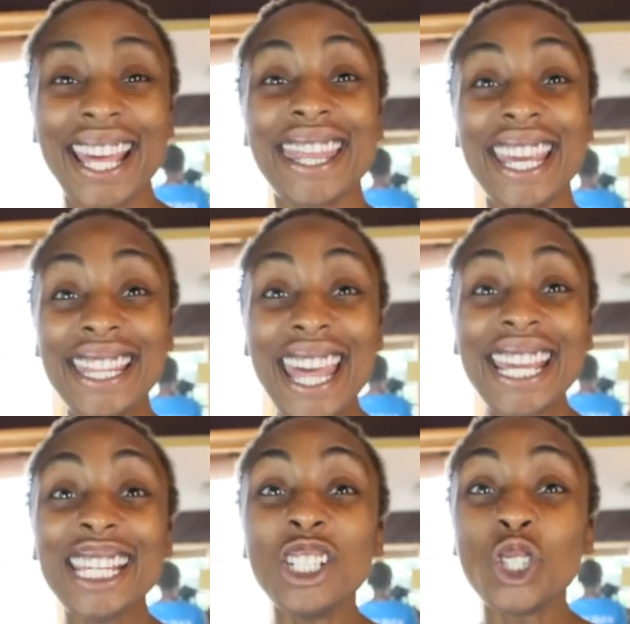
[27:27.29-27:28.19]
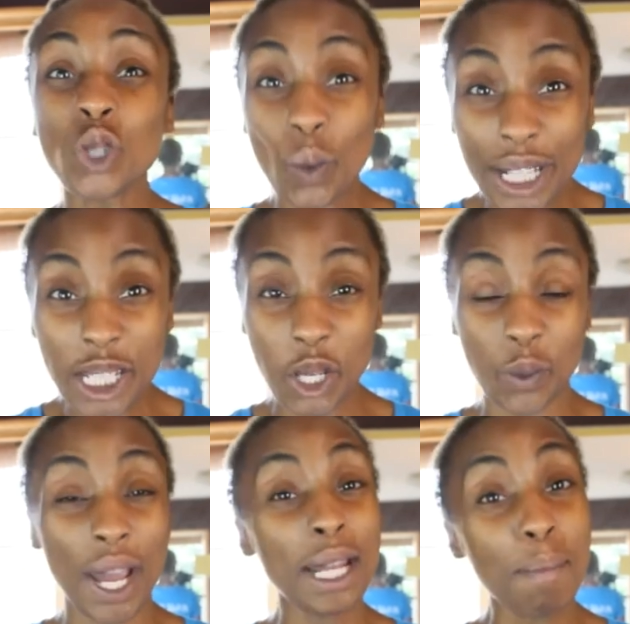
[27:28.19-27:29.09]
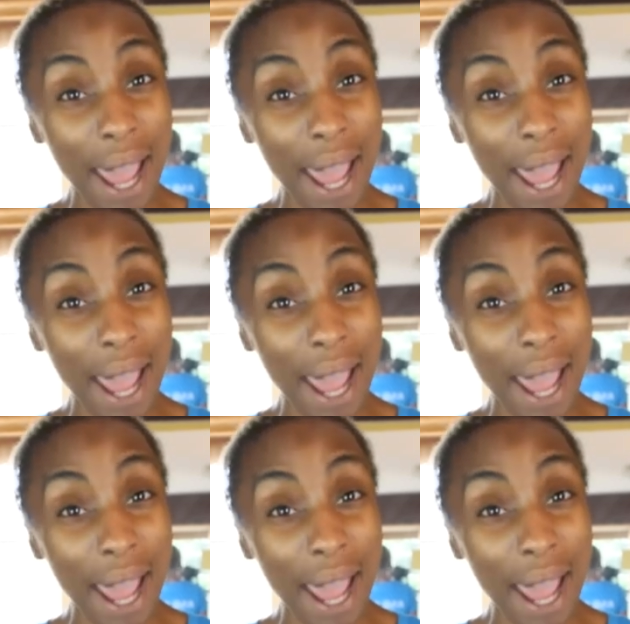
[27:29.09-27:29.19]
then they can join you in